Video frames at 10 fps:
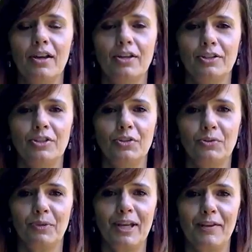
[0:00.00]
to do a
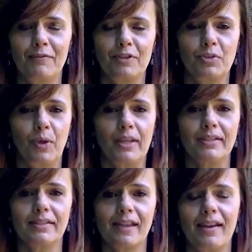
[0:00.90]
reading for
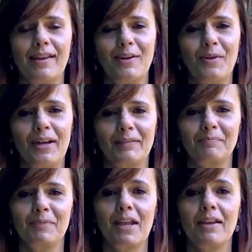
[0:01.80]
twins. And I know I
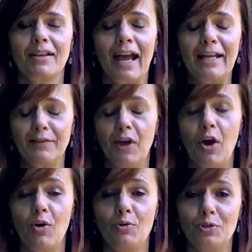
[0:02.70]
kind of
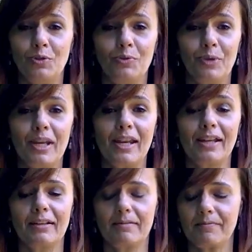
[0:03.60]
owed you a
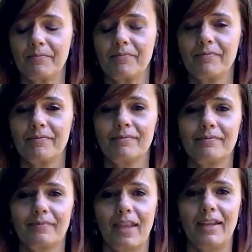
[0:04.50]
reading.
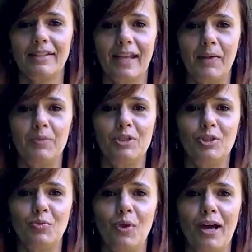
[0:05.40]
I said I would
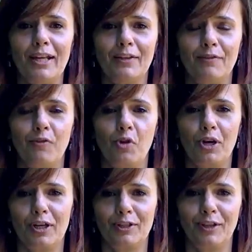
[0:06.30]
do one
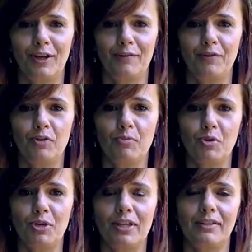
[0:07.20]
for the full
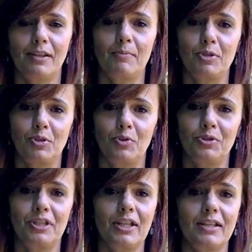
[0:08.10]
moon and the summer
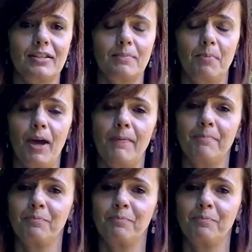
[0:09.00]
solstice, but